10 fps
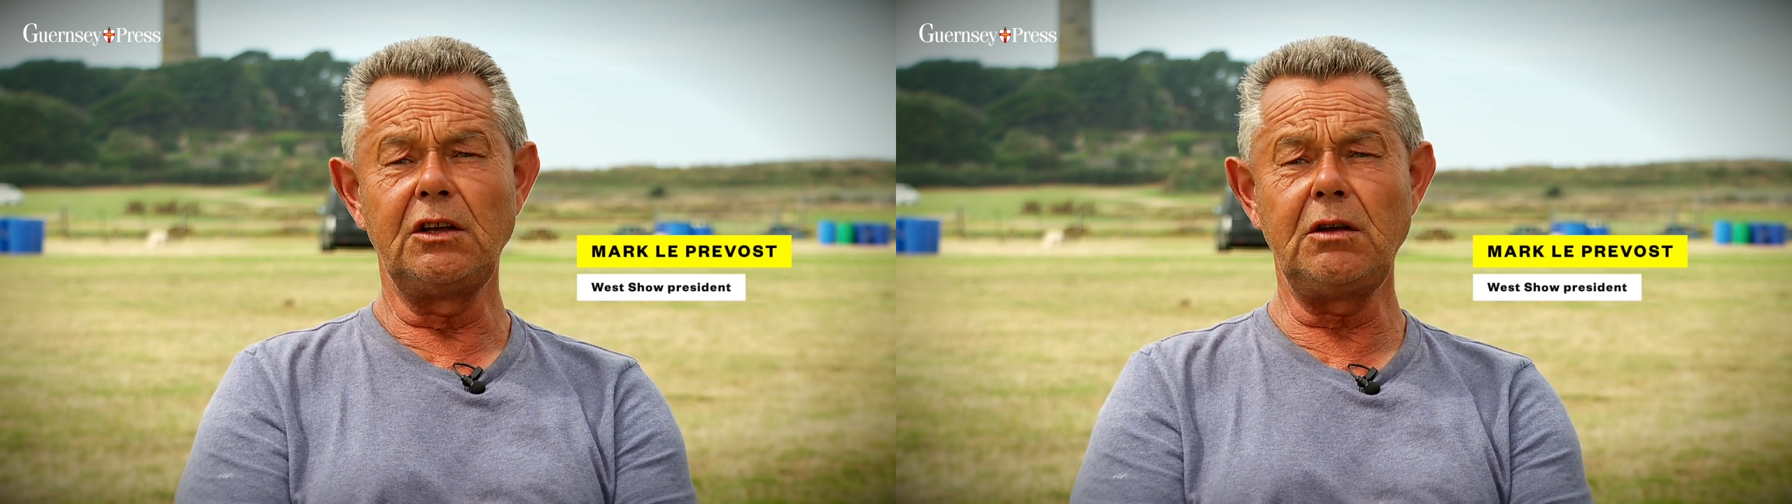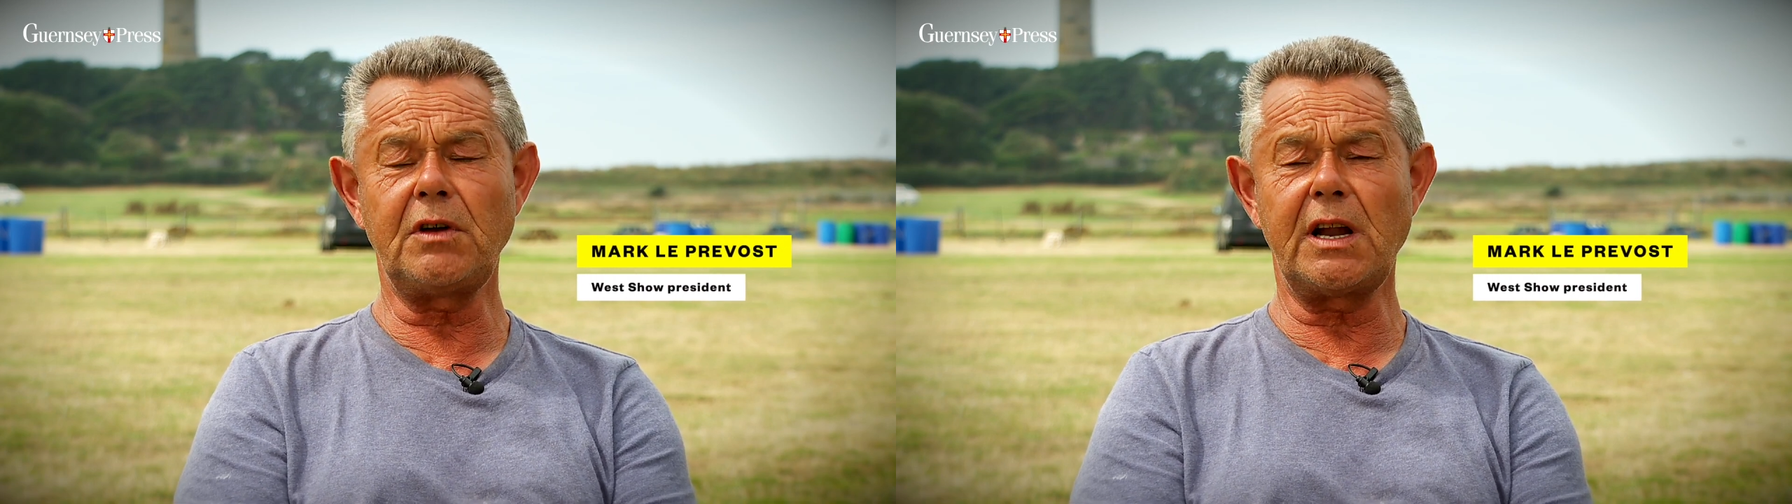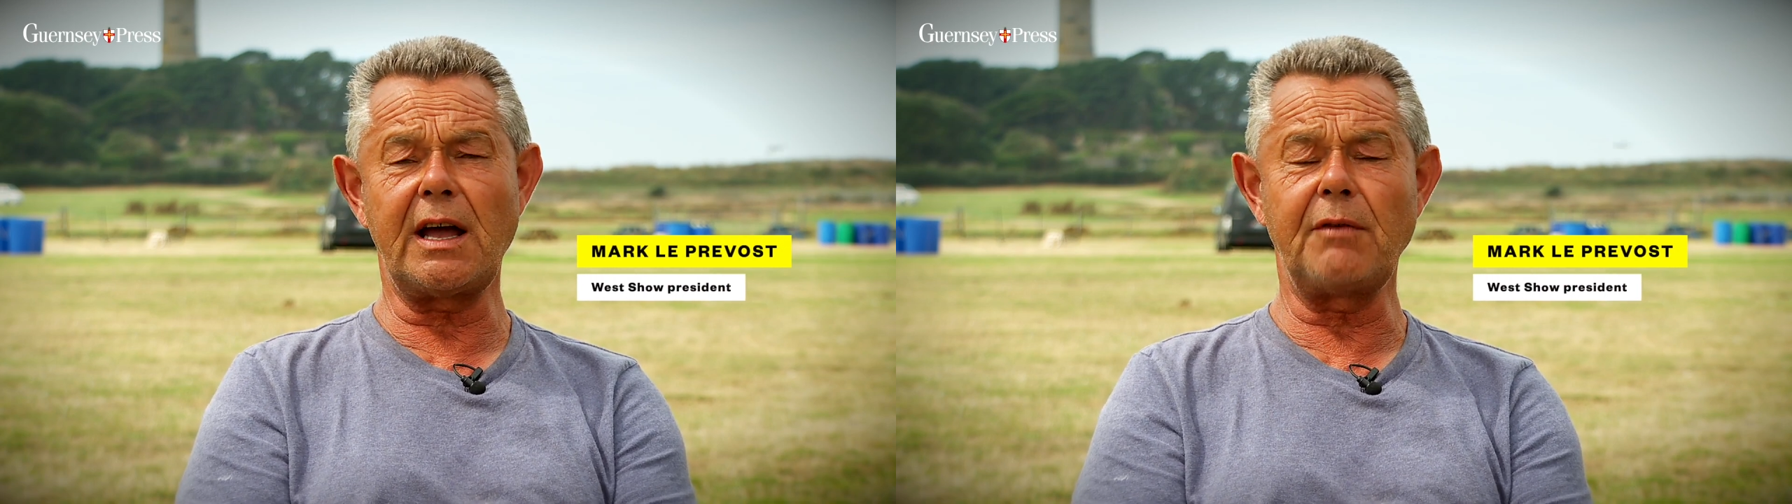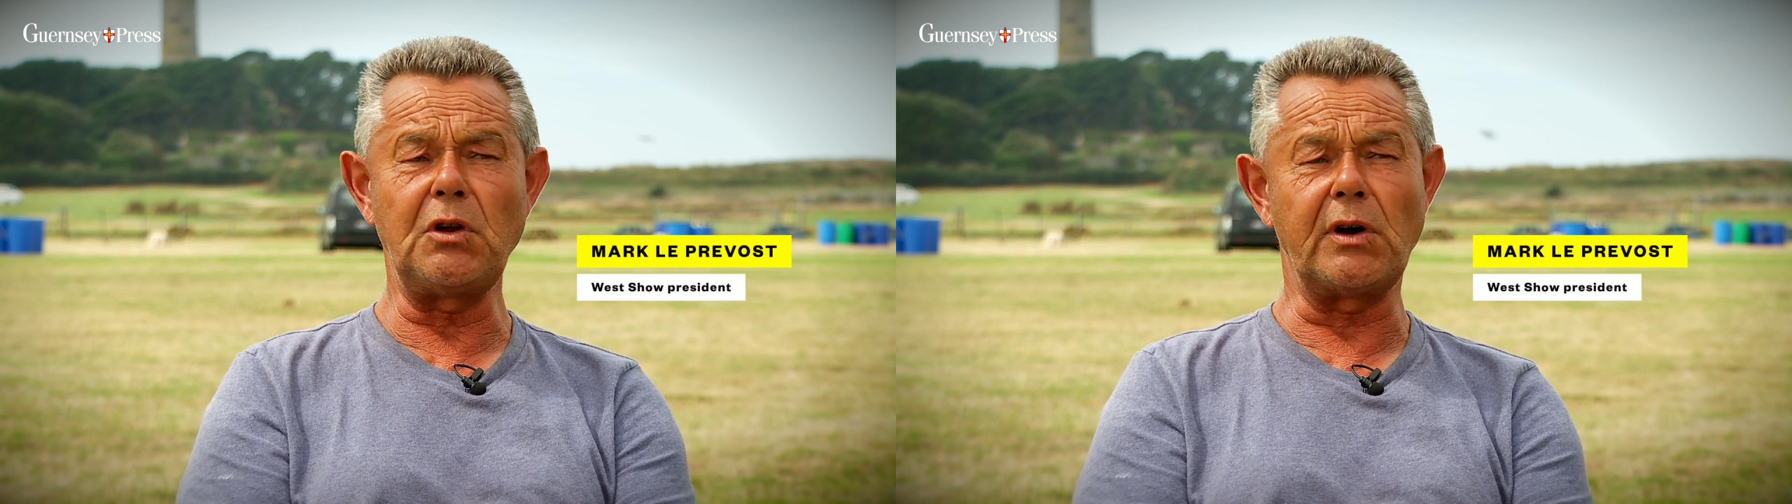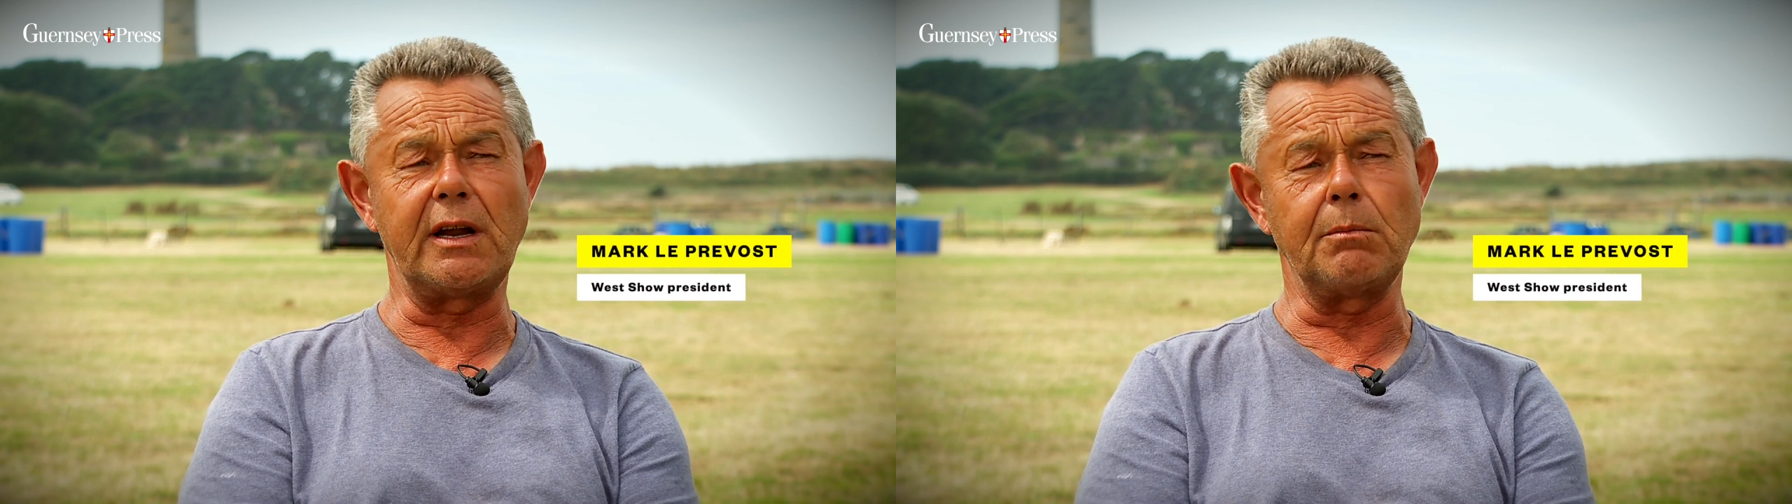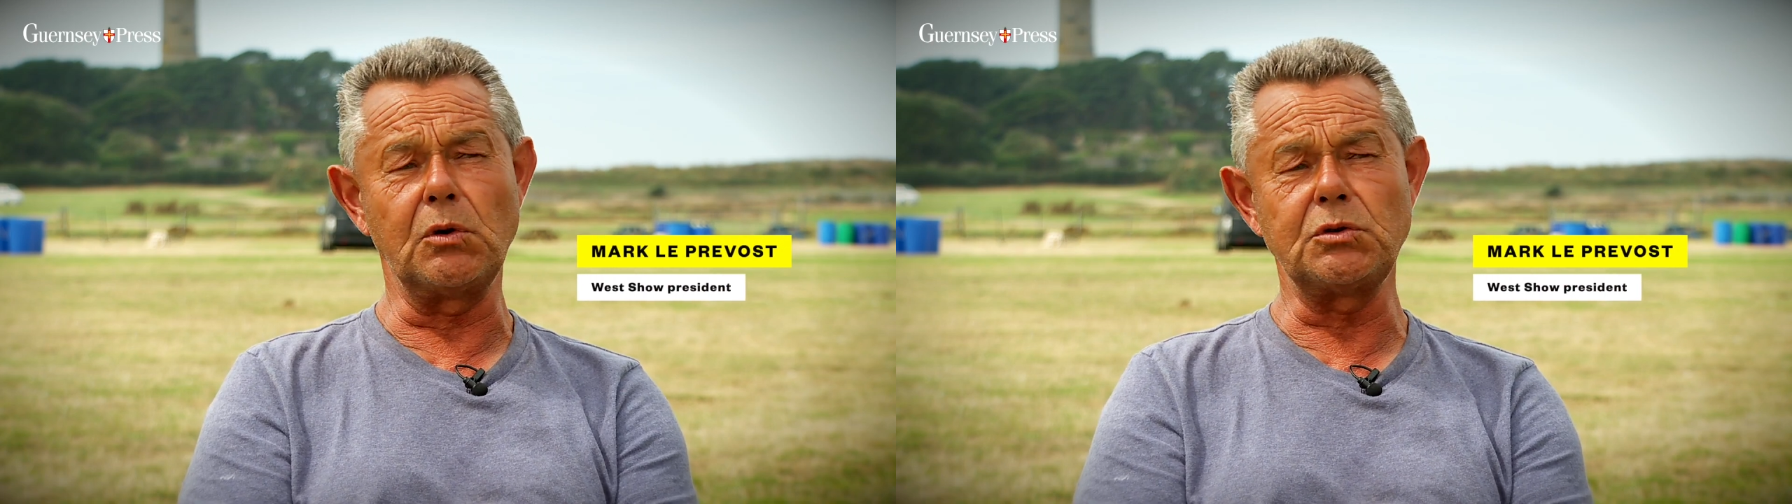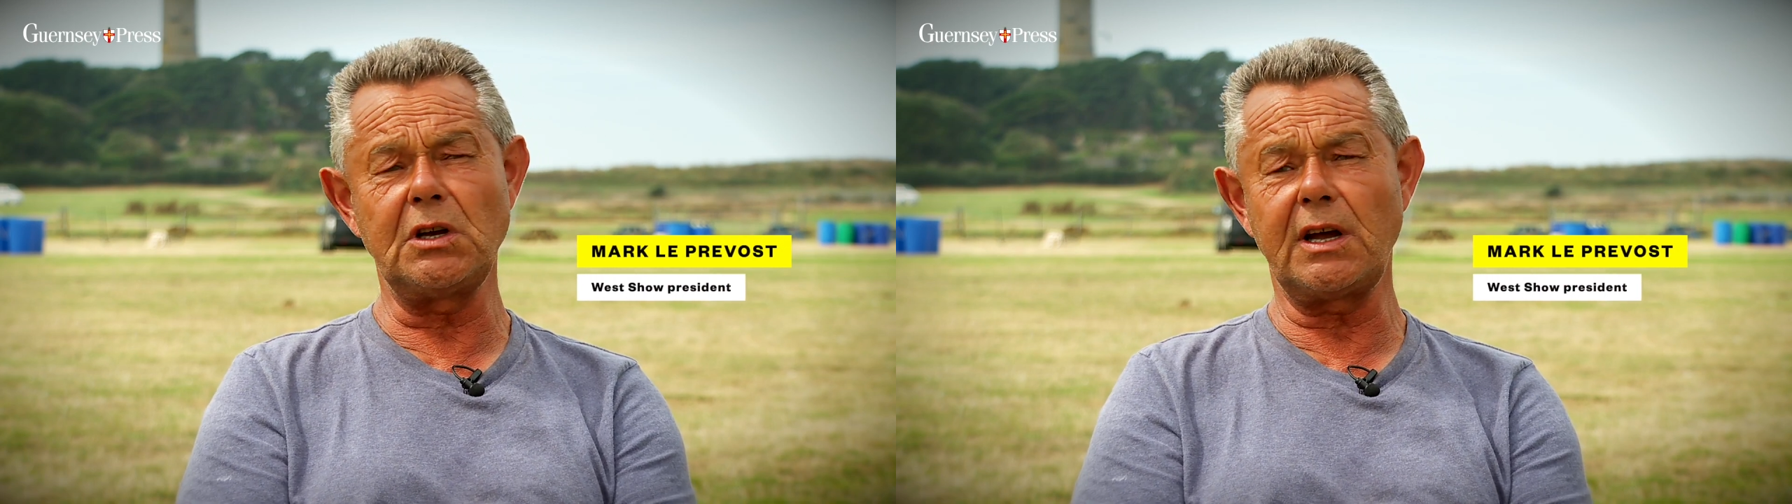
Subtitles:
You've got to have your animals,